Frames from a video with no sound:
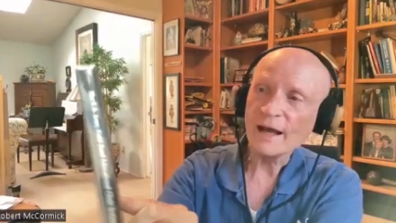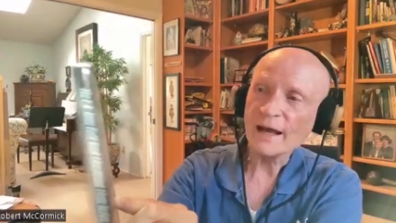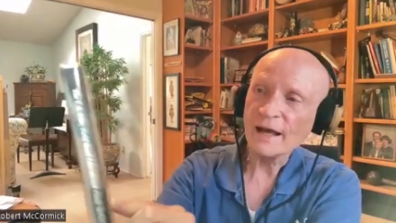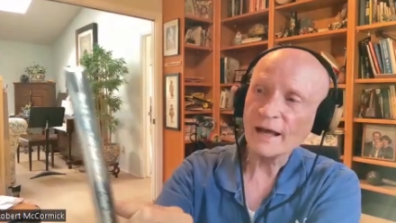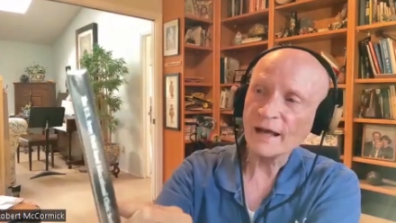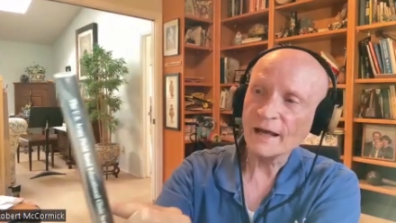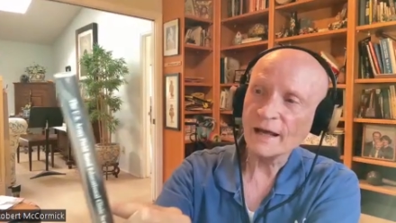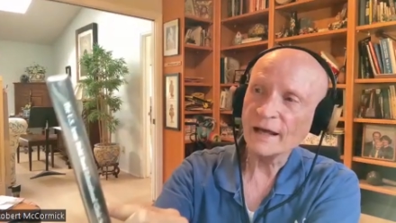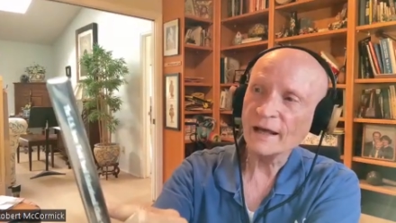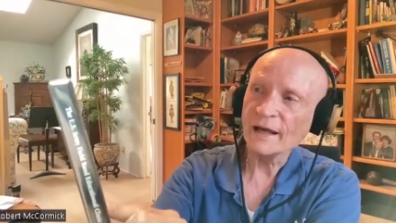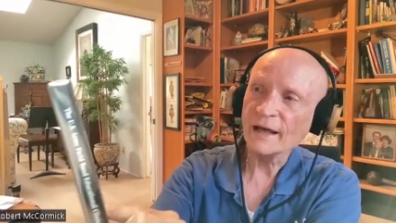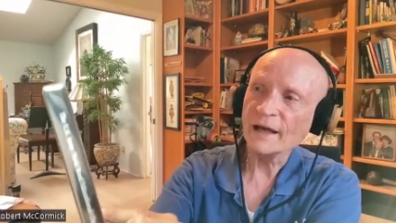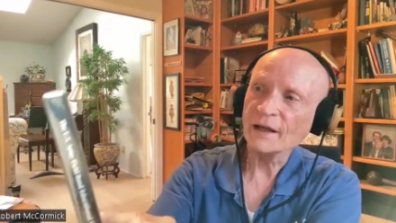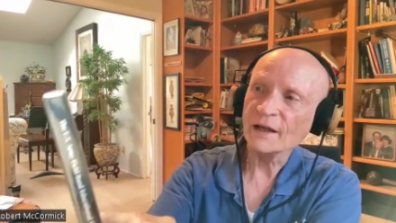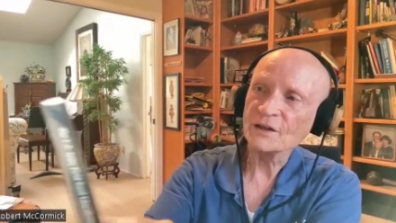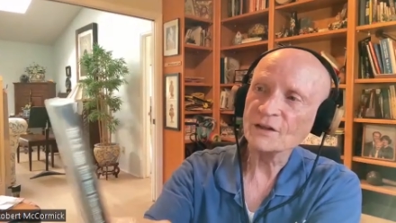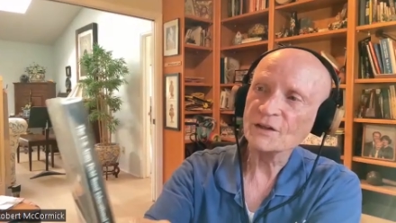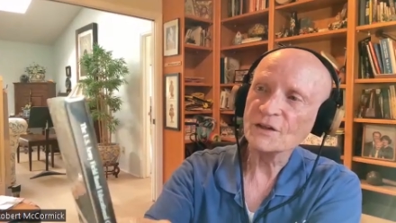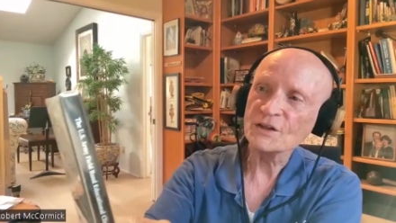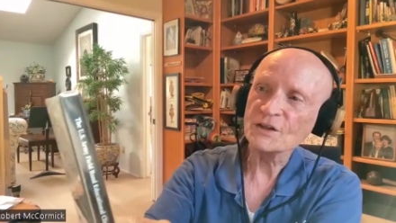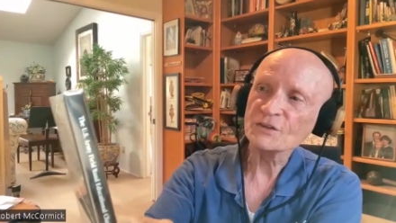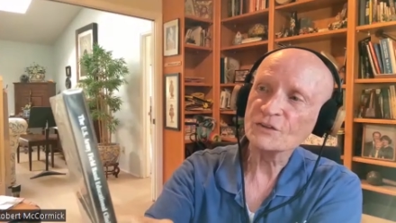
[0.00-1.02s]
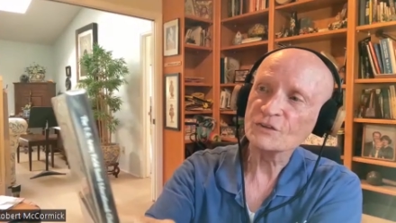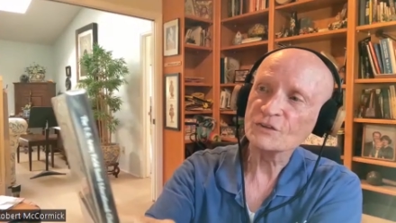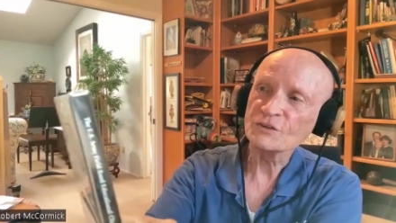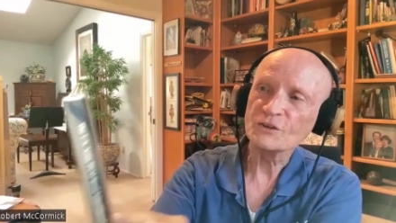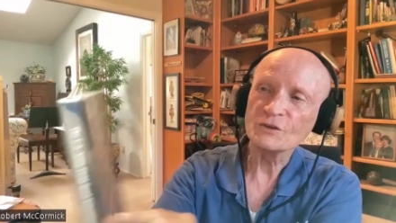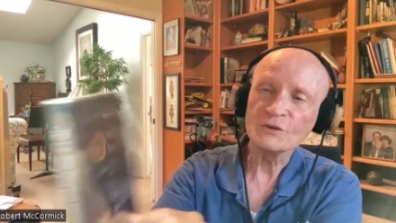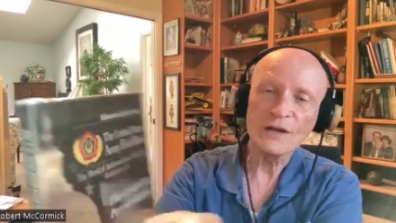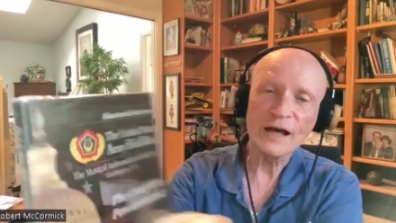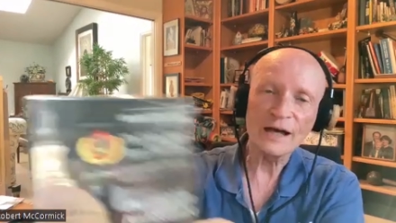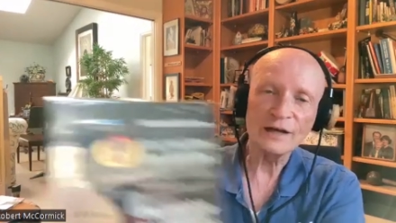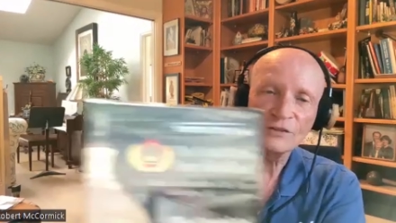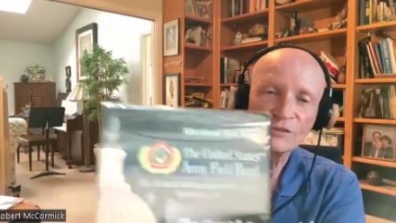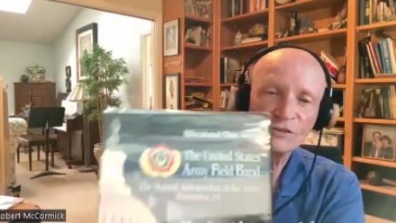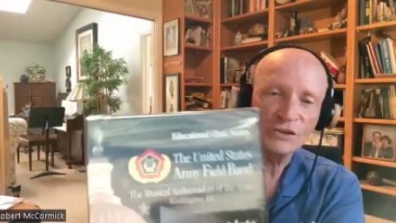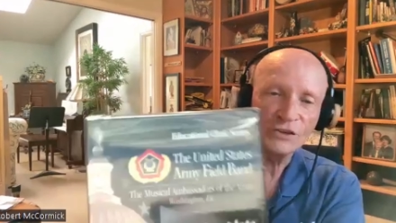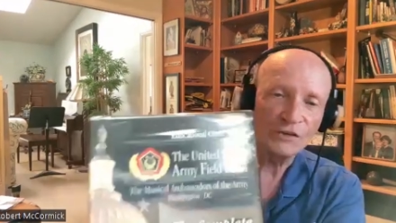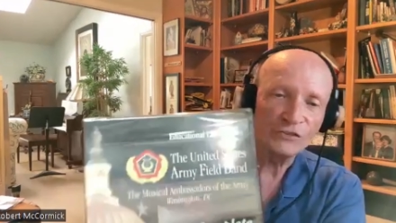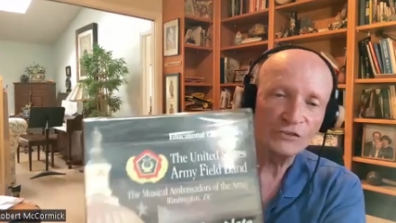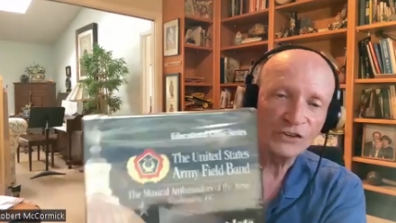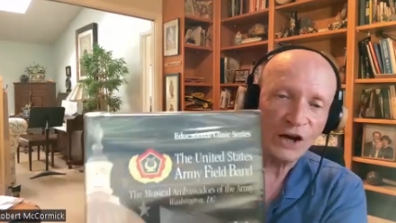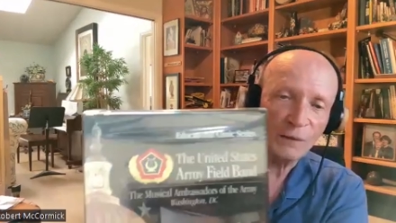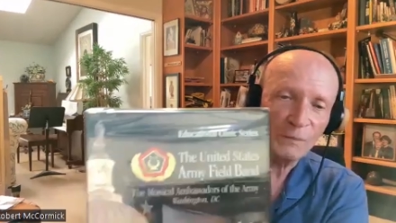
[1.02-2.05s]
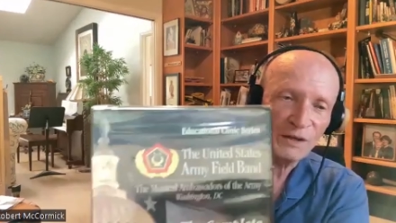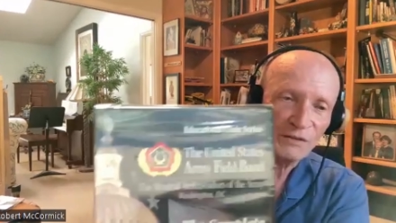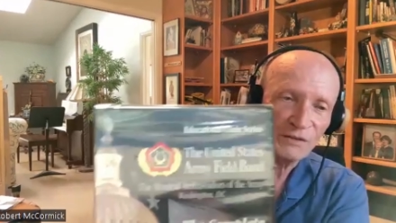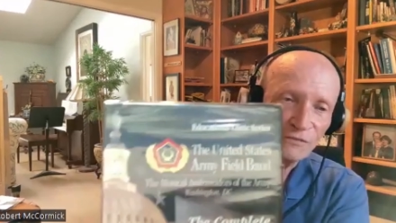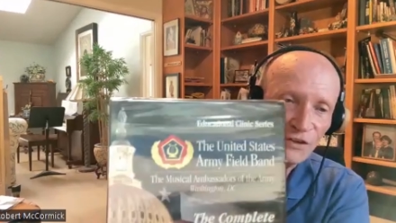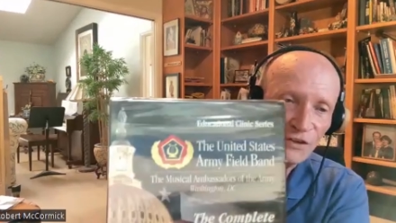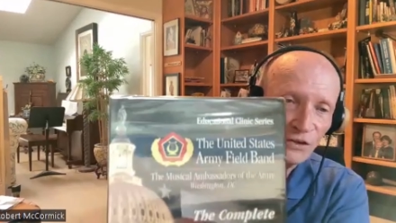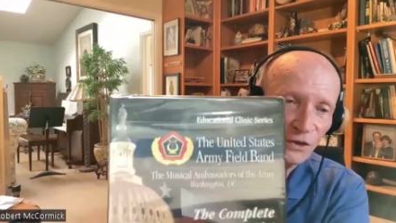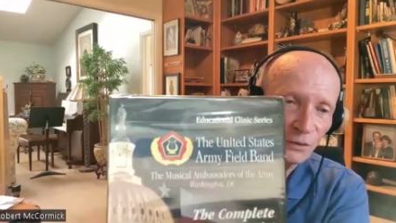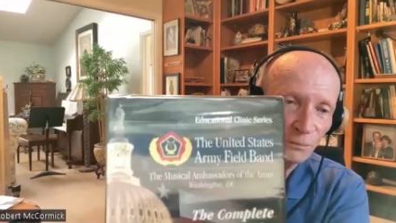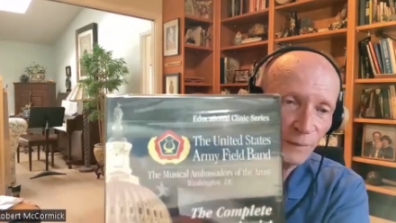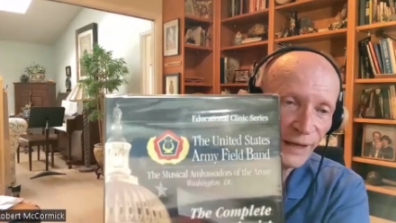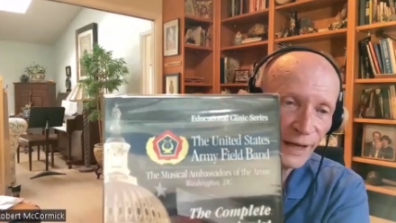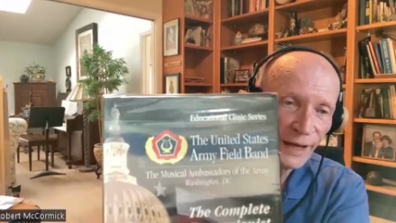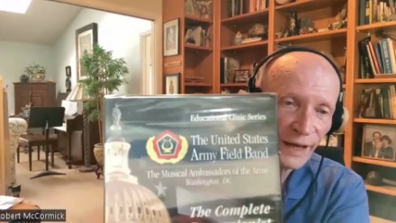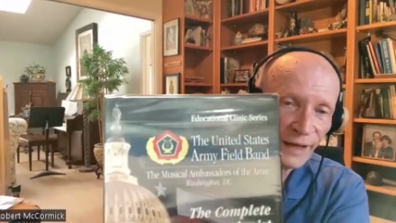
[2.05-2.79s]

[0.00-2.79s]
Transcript: And this is the United States Army Field